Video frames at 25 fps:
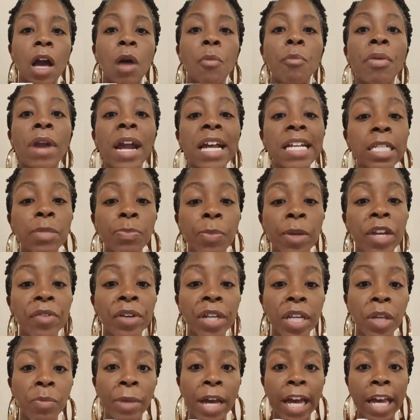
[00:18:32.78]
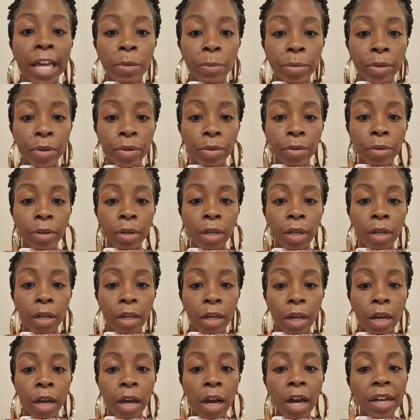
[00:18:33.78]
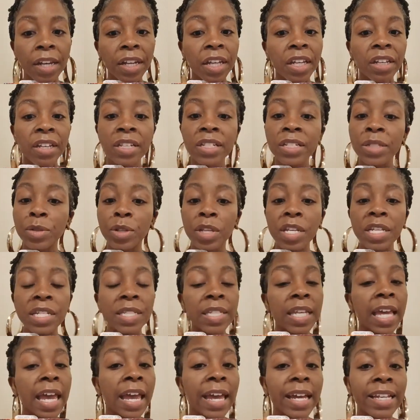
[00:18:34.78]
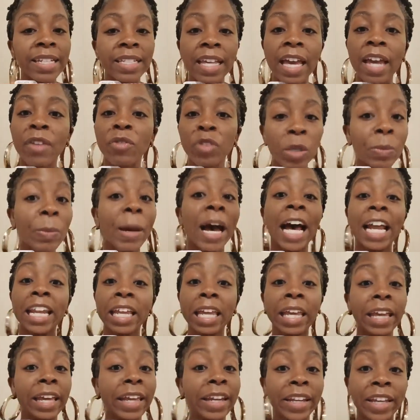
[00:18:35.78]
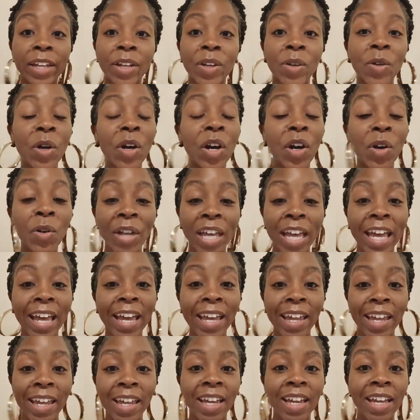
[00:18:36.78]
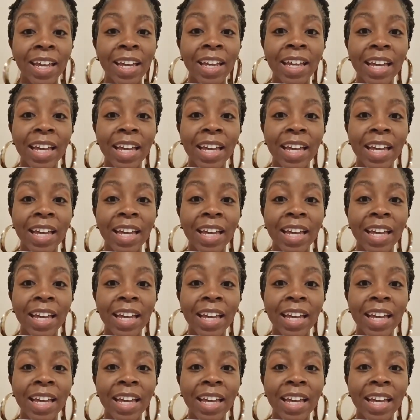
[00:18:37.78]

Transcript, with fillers: Prosperity Bible. Honey, this, this has everybody in it. Okay.